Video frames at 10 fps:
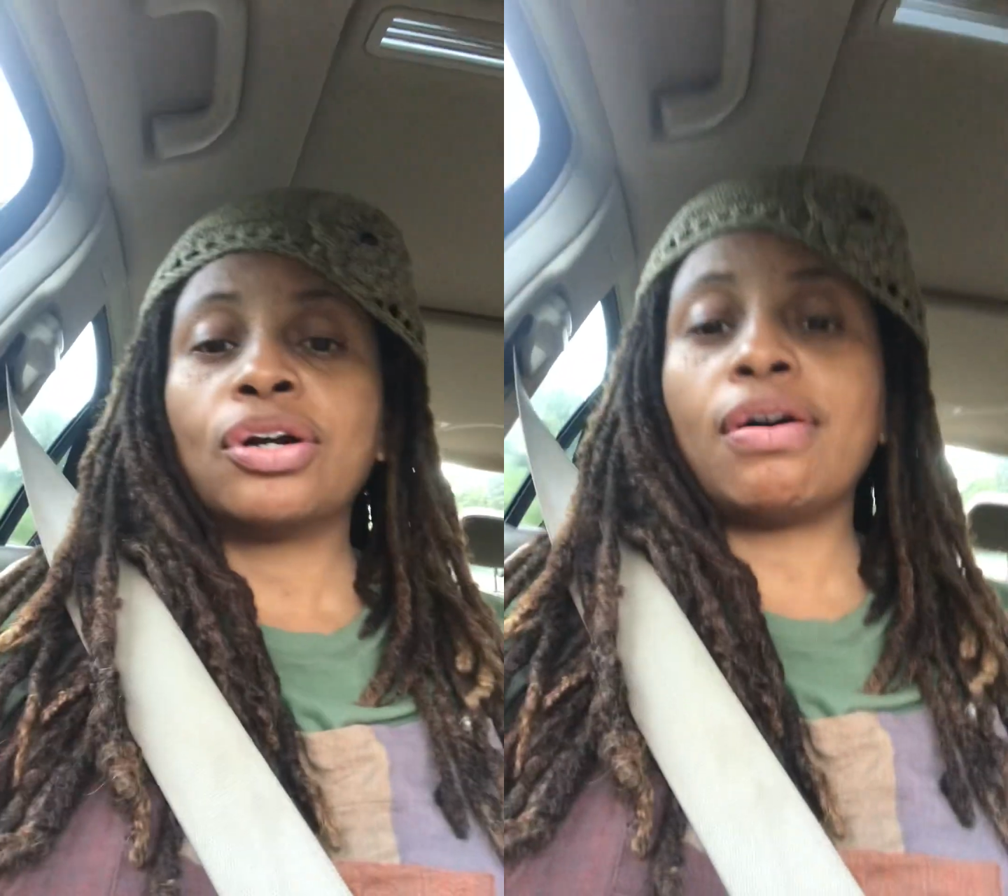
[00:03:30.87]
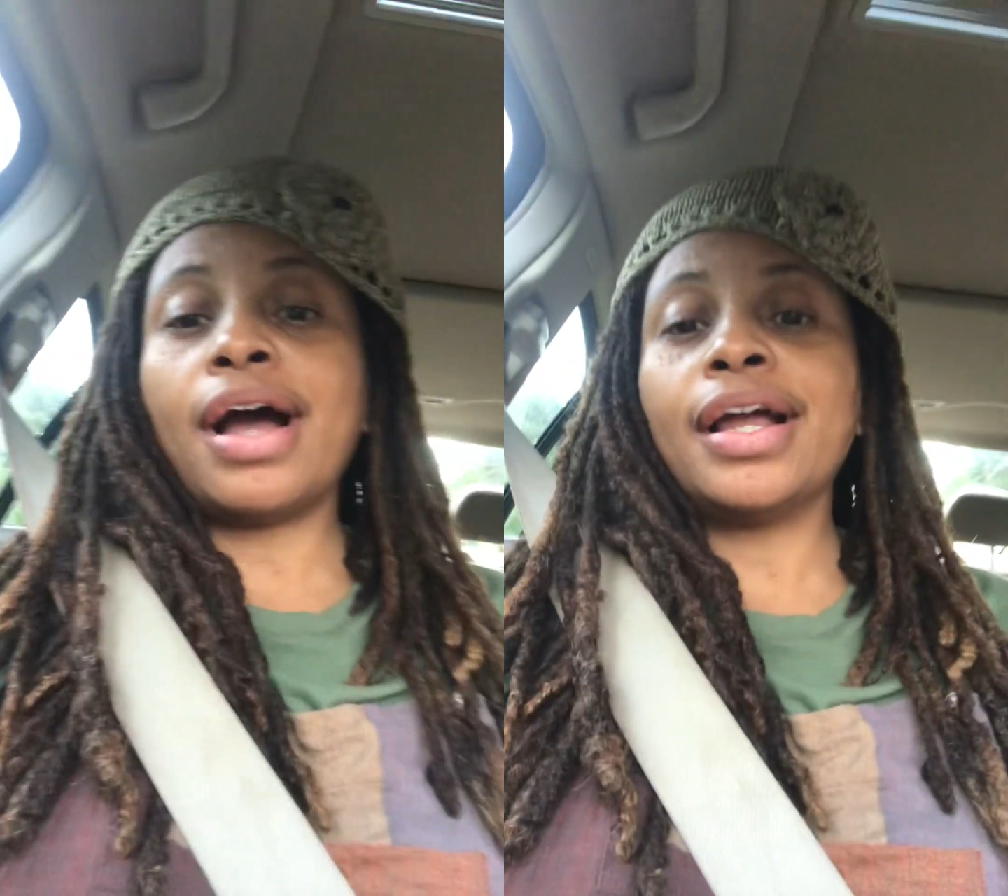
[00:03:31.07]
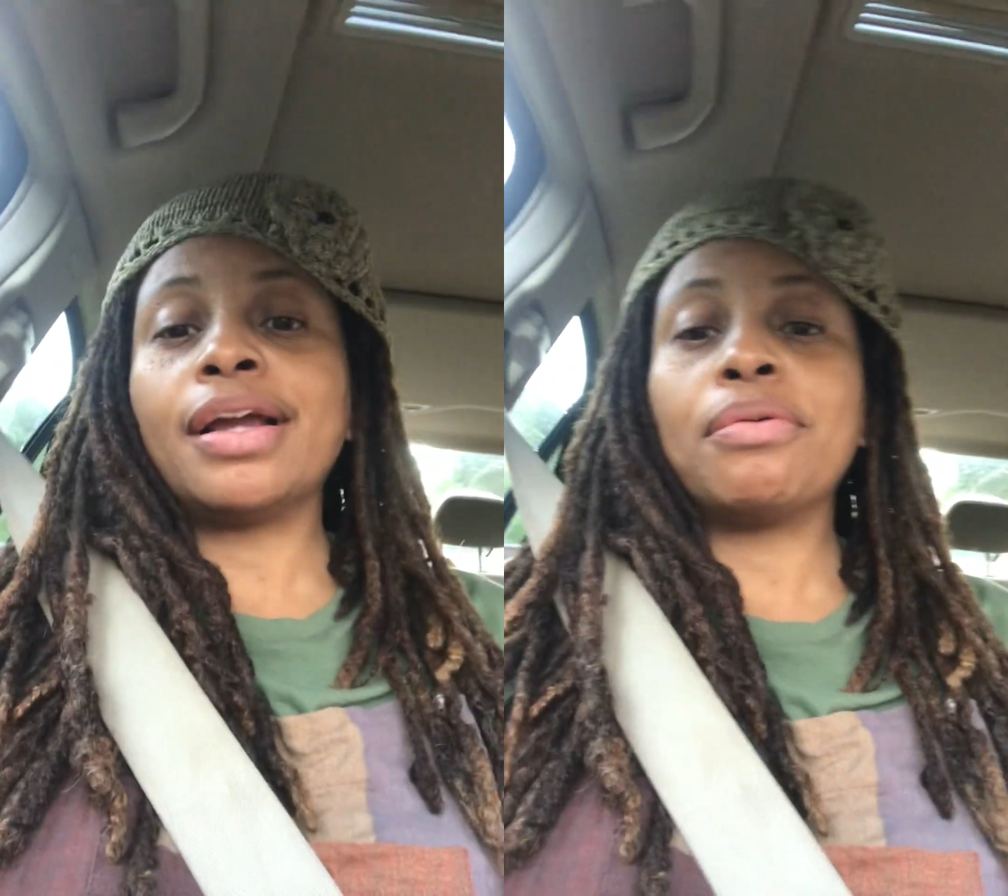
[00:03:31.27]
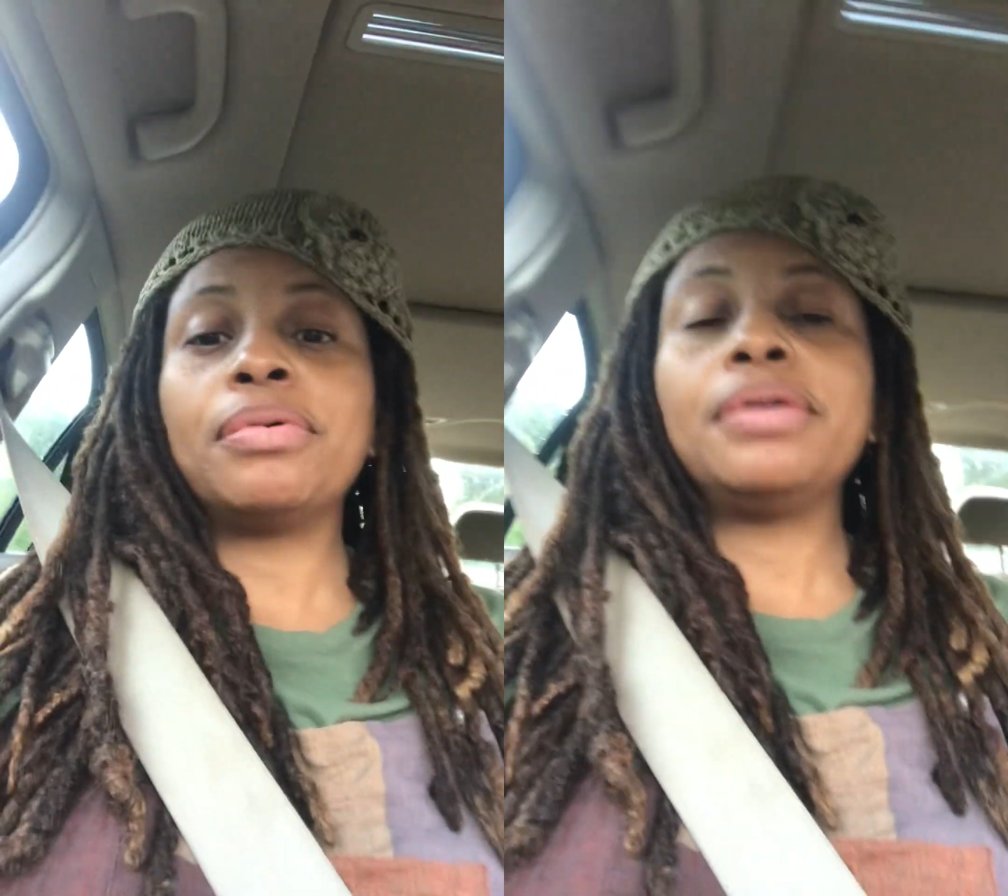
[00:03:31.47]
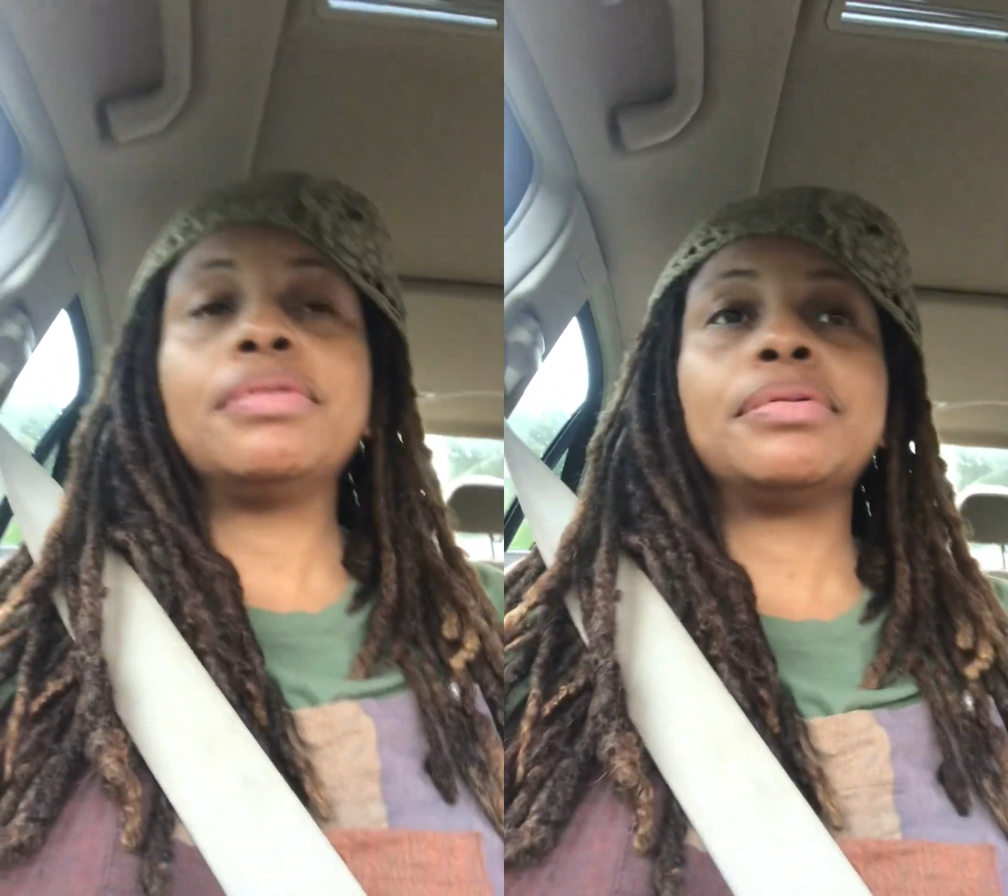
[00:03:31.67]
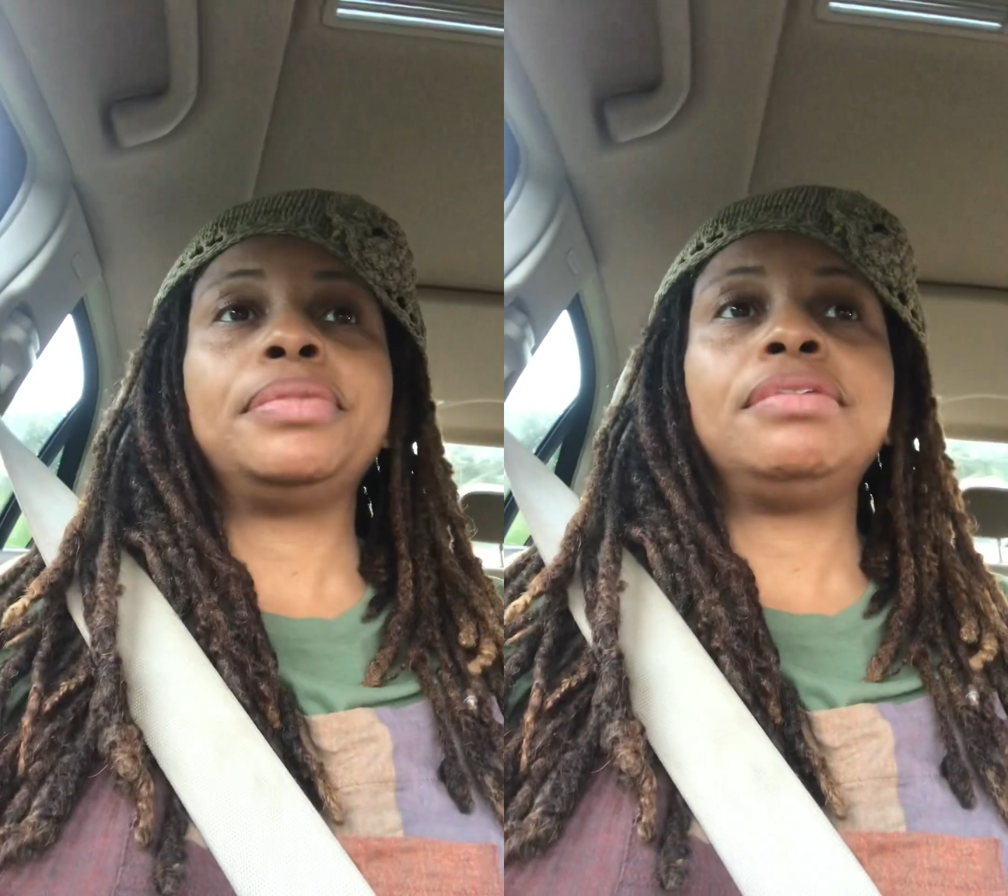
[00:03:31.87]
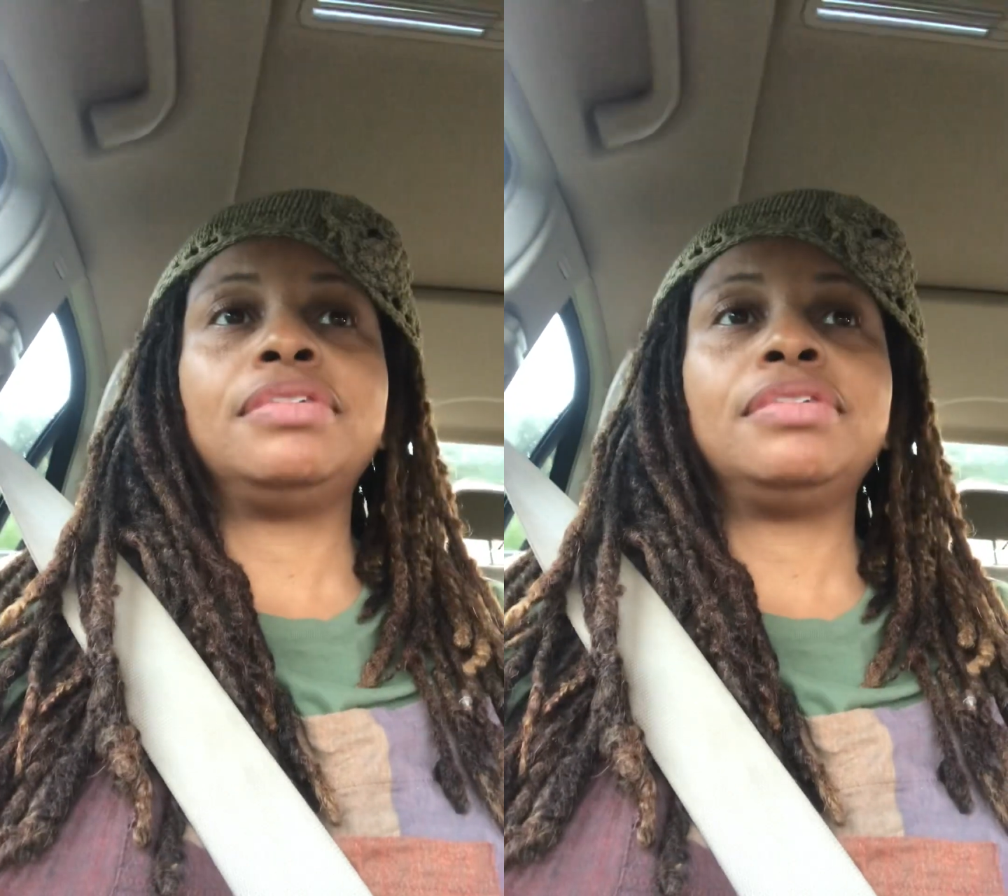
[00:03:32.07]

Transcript: Cry that we would be